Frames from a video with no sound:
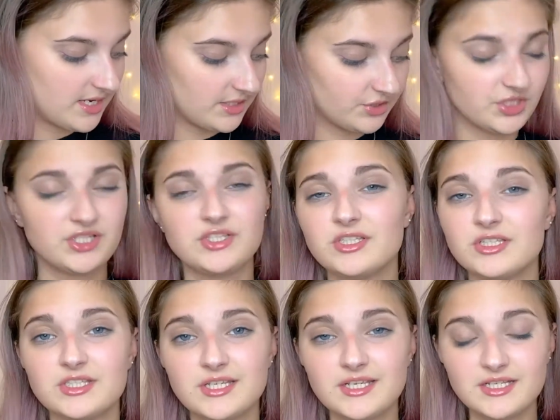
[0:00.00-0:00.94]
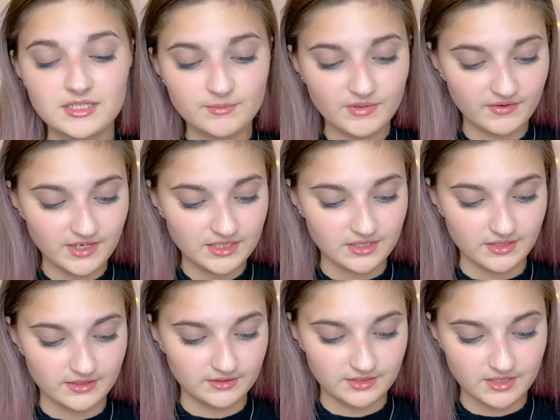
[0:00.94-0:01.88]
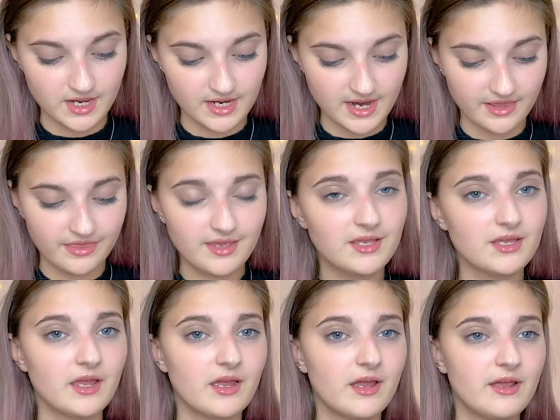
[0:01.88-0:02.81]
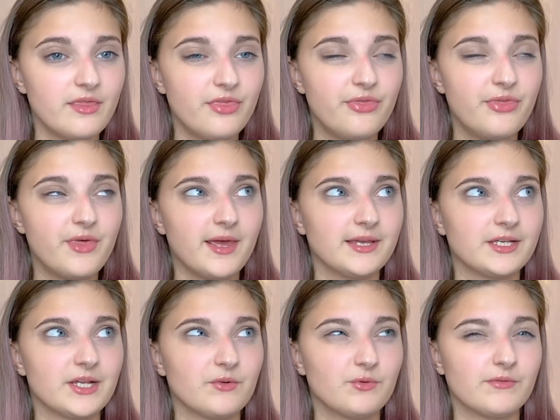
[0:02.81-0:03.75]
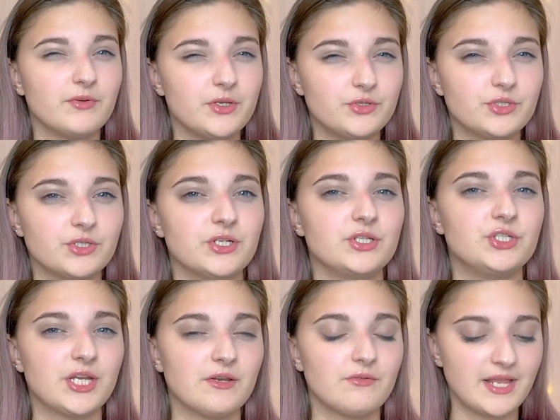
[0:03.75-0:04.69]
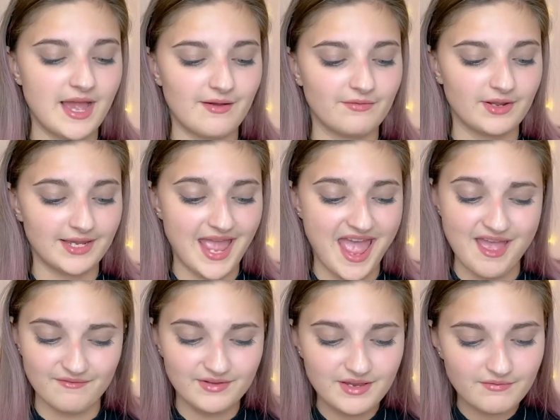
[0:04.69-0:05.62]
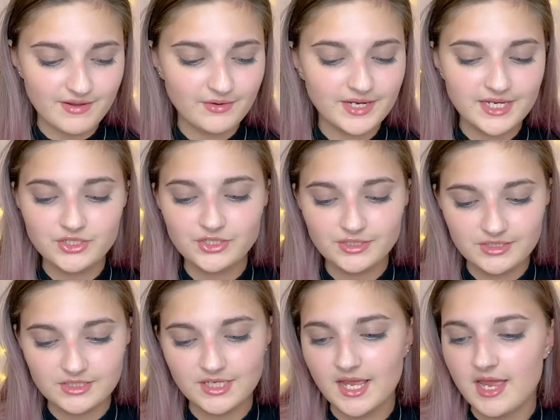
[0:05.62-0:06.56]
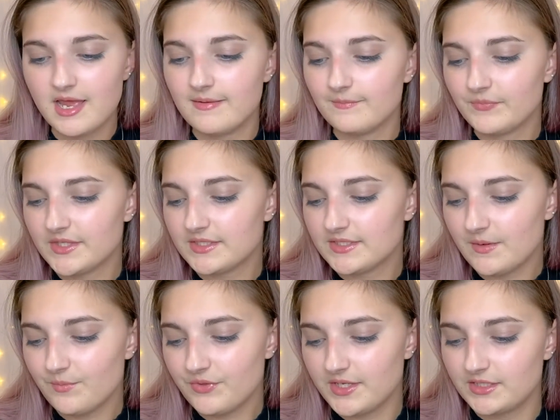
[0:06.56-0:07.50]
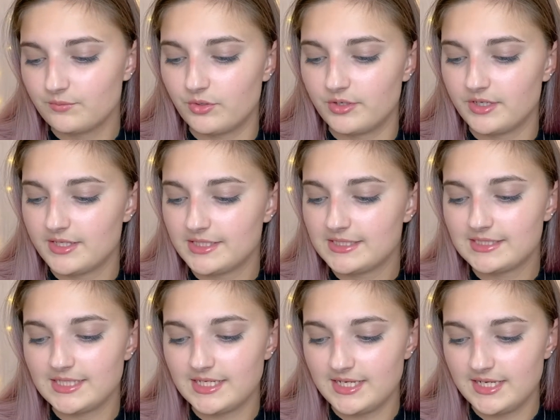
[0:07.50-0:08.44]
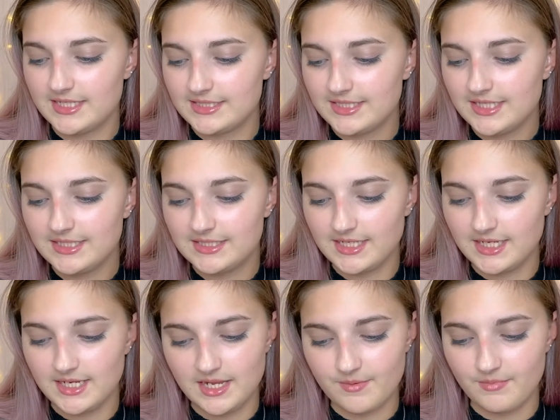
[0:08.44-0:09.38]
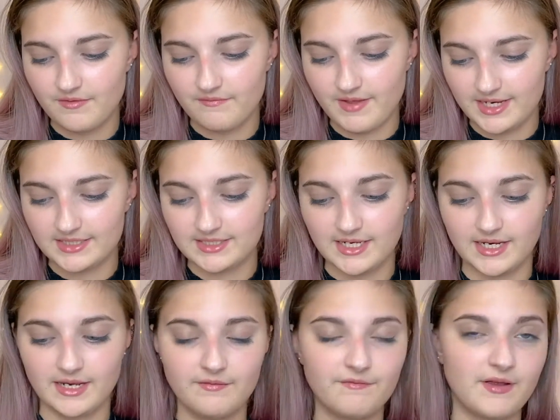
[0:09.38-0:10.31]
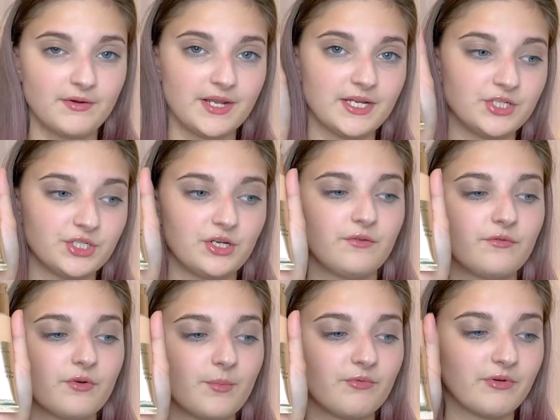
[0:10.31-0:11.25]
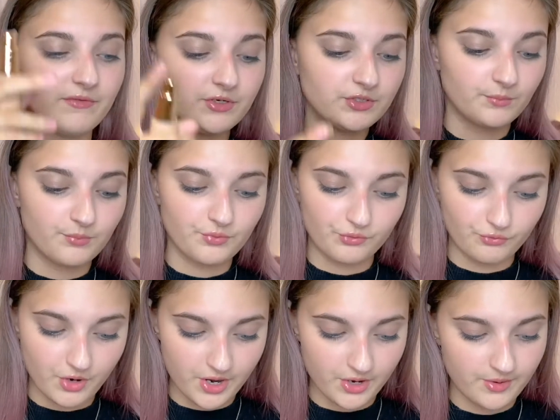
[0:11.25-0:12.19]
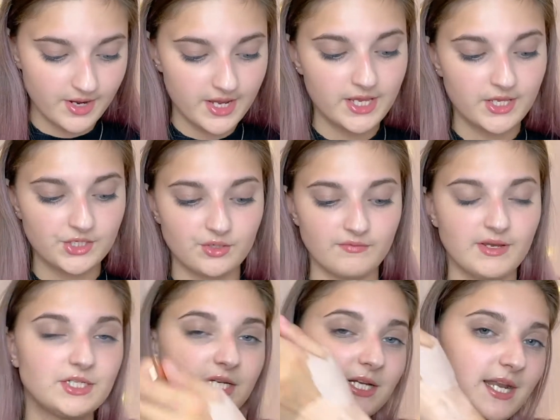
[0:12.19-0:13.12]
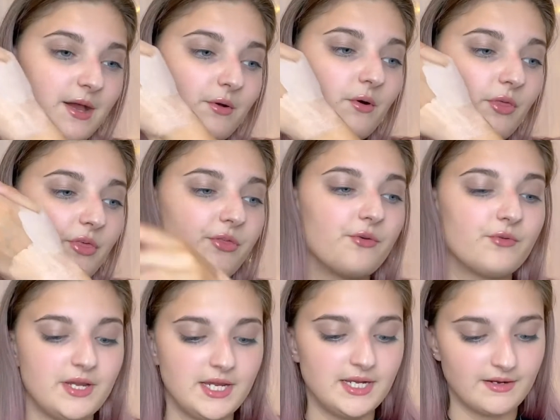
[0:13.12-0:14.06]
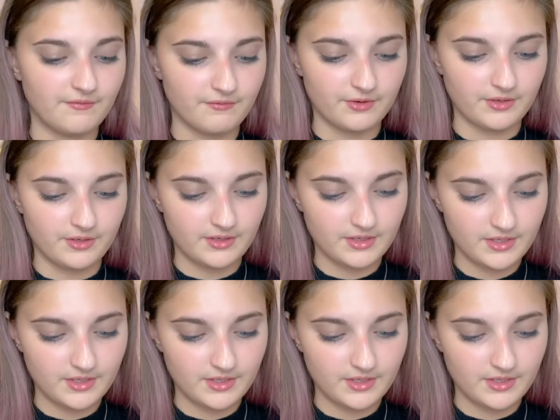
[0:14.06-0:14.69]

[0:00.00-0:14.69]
just sink into my face lines. Like, I think like Revolution generally have like heavier foundations. Same with this one. This is the CC Perfecting foundation from Revolution Pro. So I've actually now got 3 different